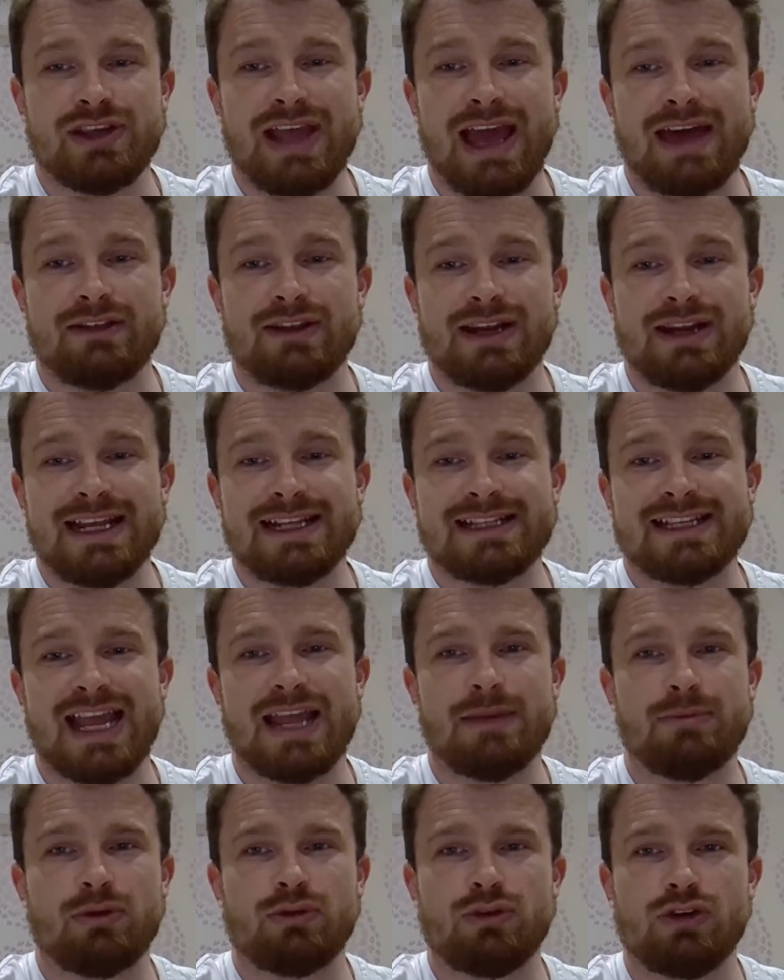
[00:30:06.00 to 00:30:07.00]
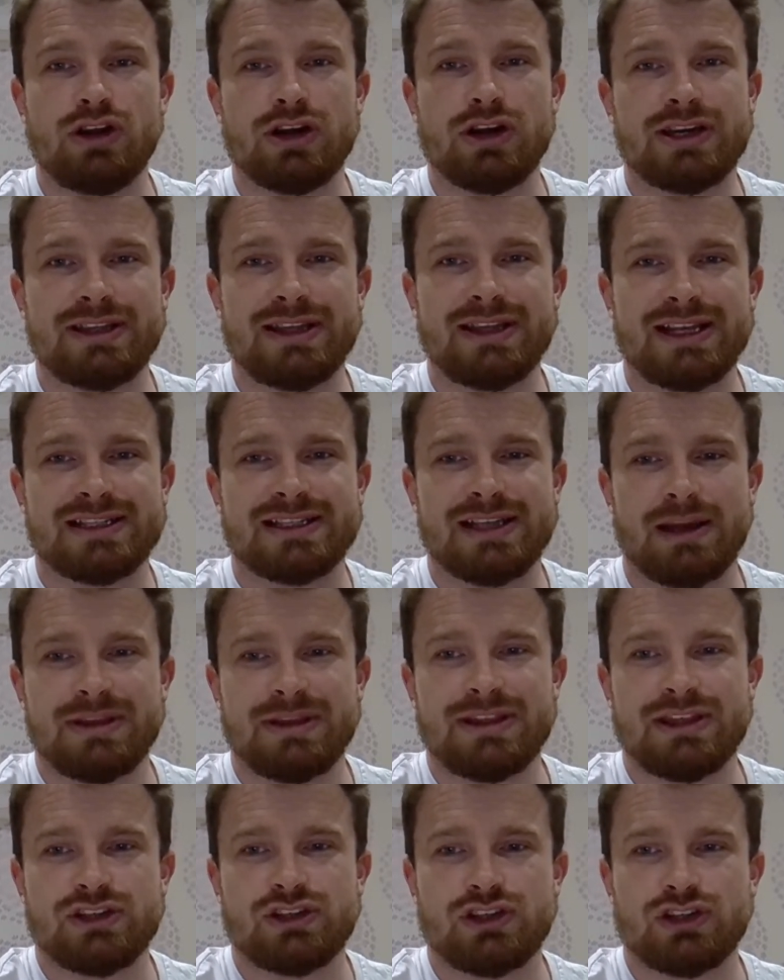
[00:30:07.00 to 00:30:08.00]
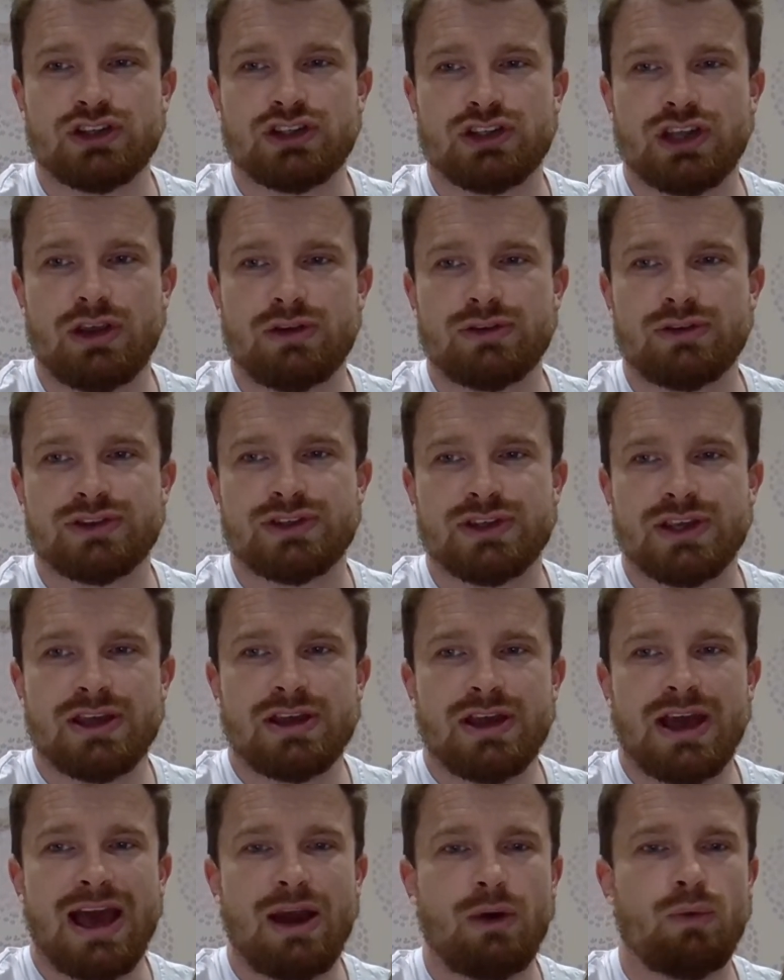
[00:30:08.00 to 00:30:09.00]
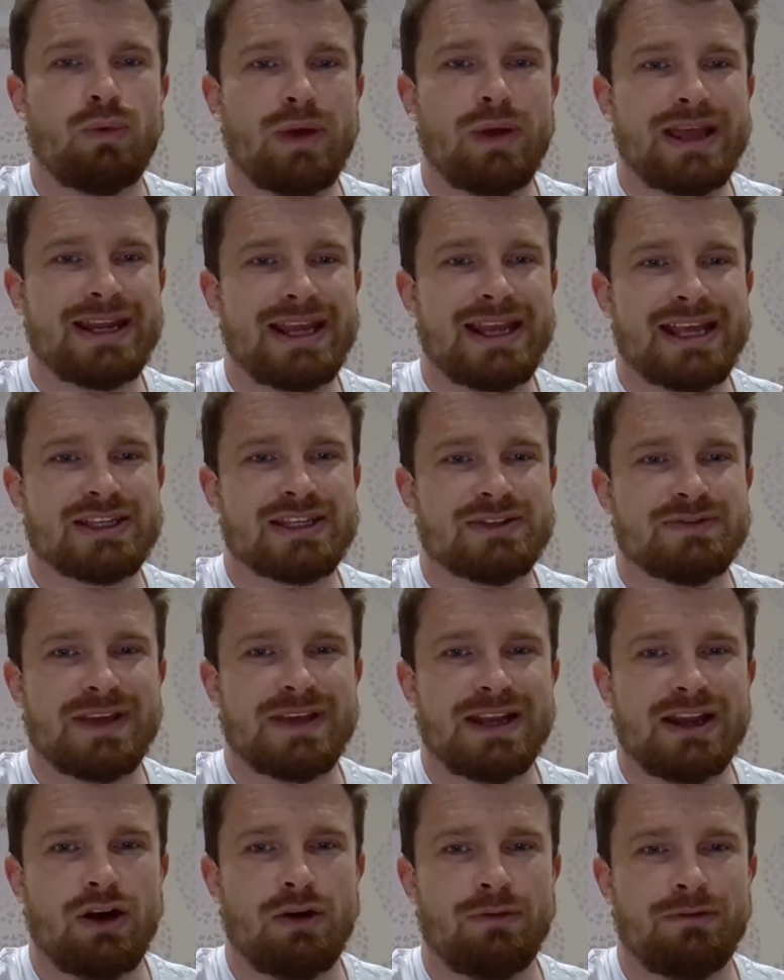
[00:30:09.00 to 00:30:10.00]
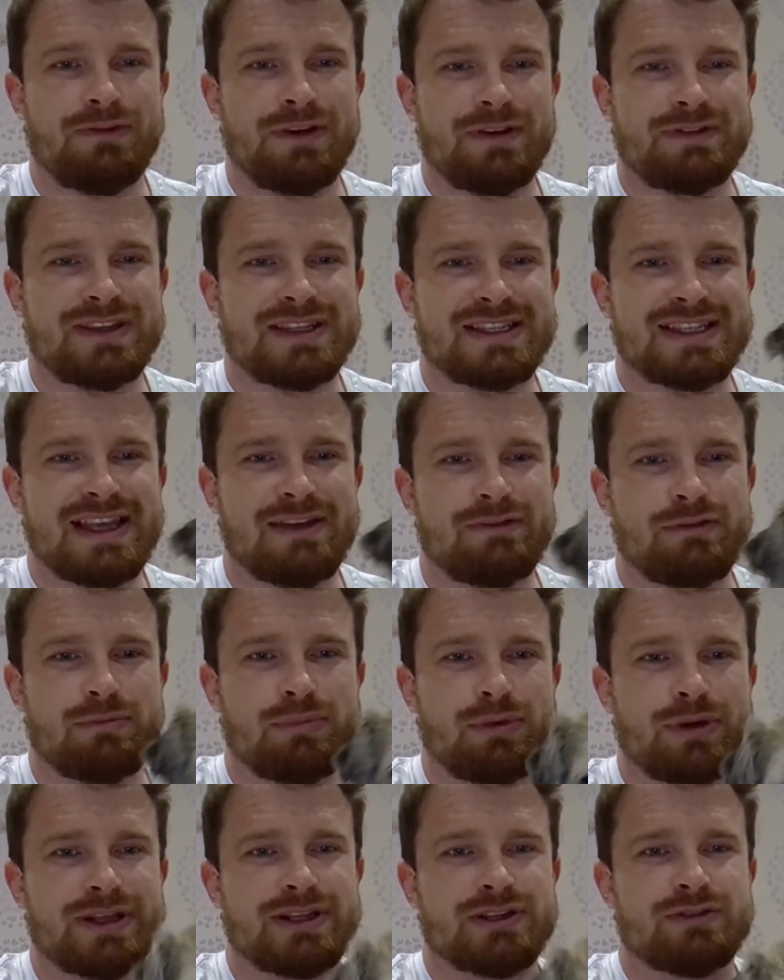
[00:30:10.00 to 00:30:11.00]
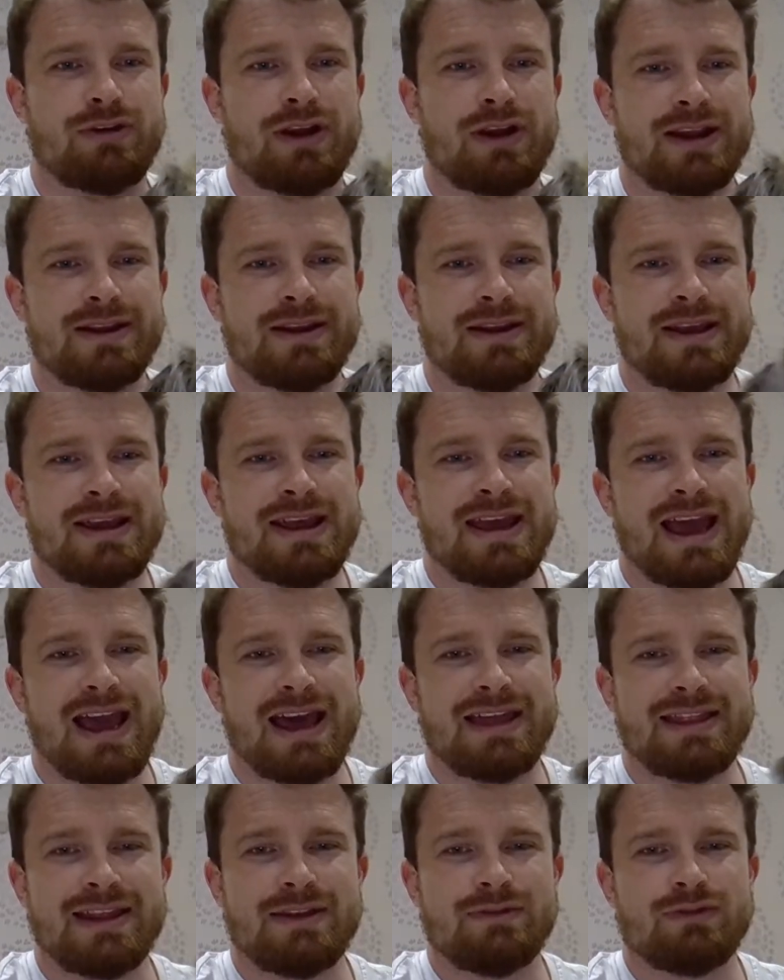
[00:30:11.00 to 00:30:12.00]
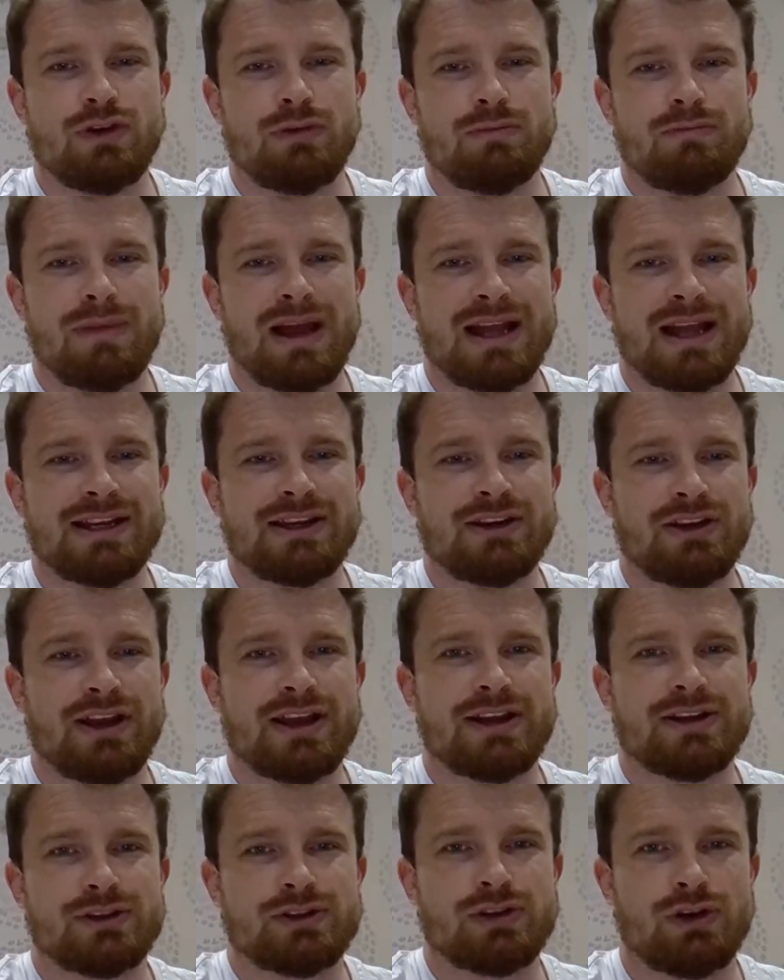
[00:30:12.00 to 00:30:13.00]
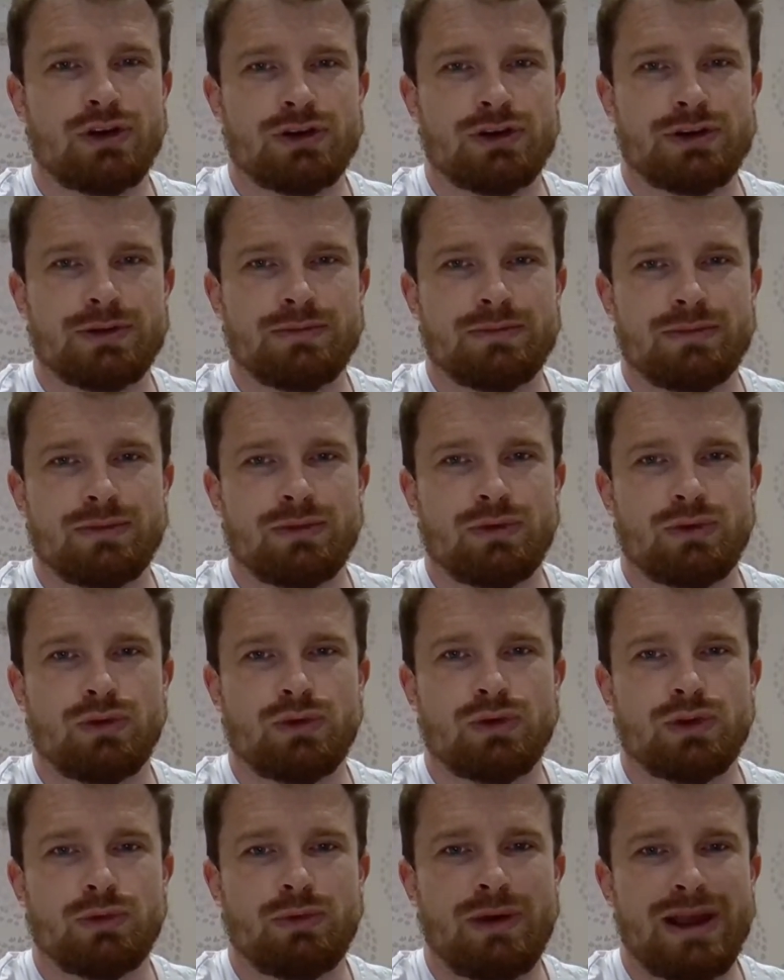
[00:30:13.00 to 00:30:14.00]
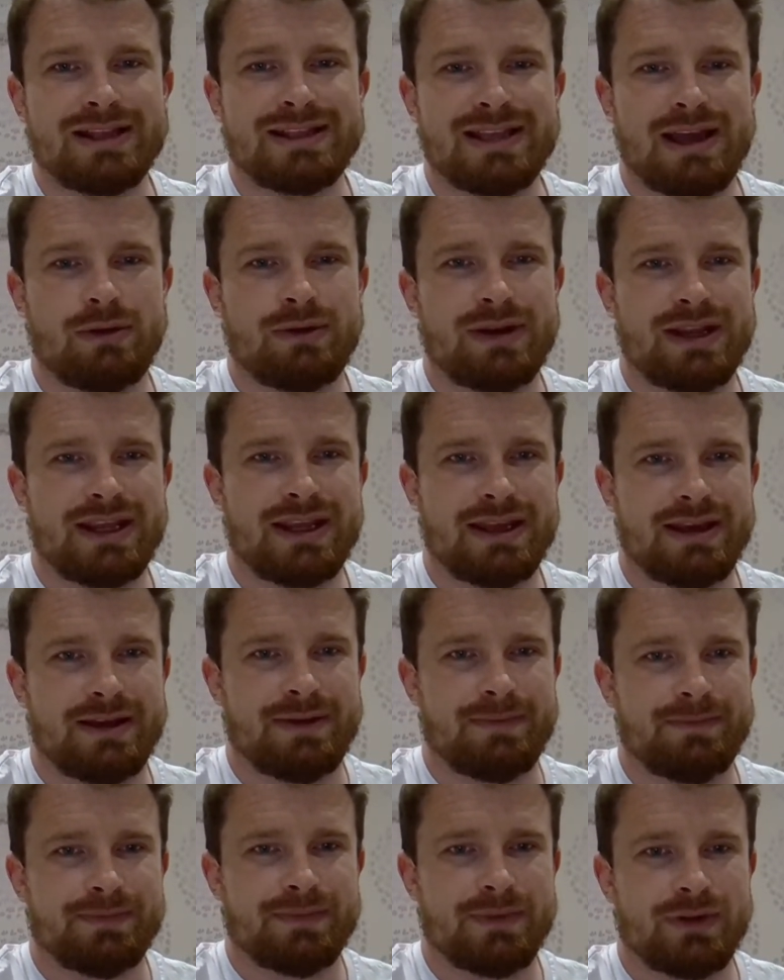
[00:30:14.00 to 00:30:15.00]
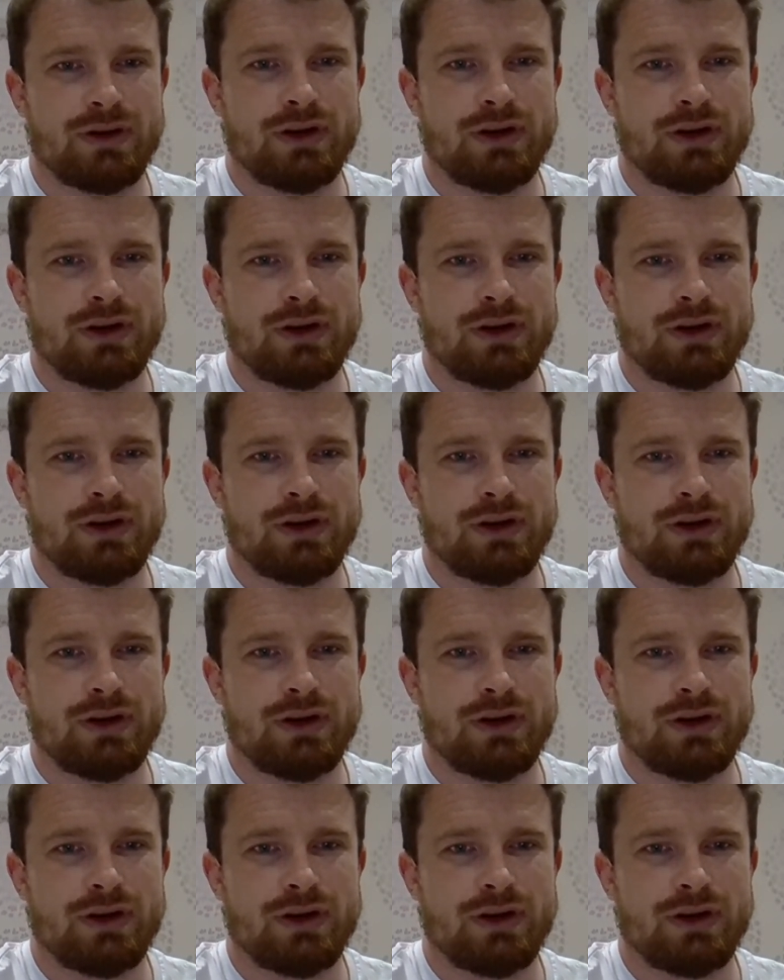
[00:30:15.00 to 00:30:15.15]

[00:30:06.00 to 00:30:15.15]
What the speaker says: So yeah, league table. Look at this. I mean, this just shows how weird it is. Villa on 57 points, right? And then you've got Man United and Tottenham all the way down here.